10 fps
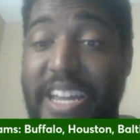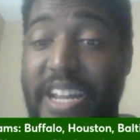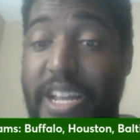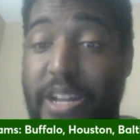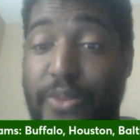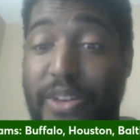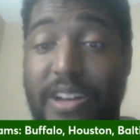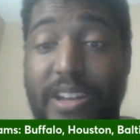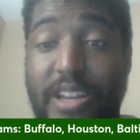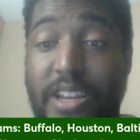in the
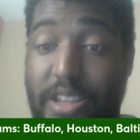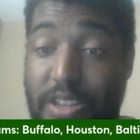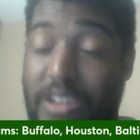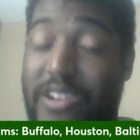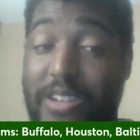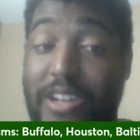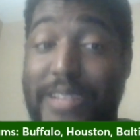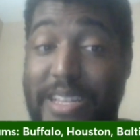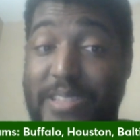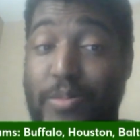NFL. Y'all know
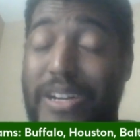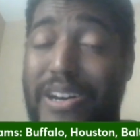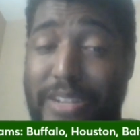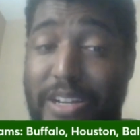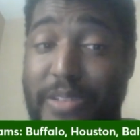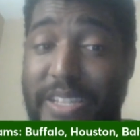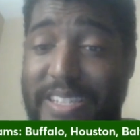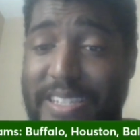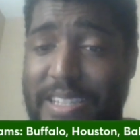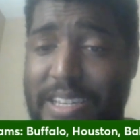this. We all know
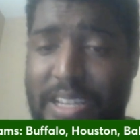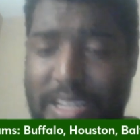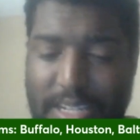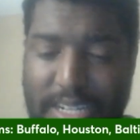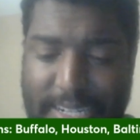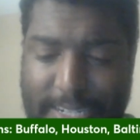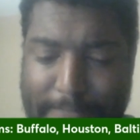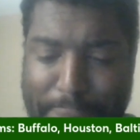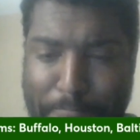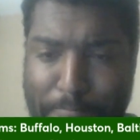this.
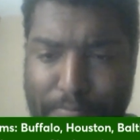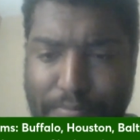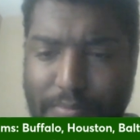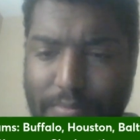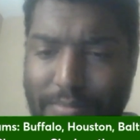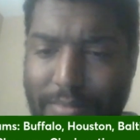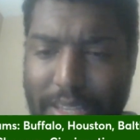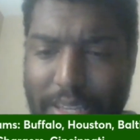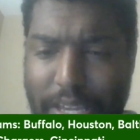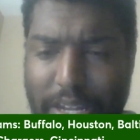Um,
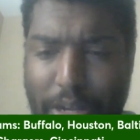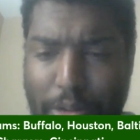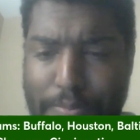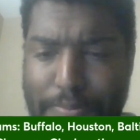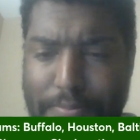you know,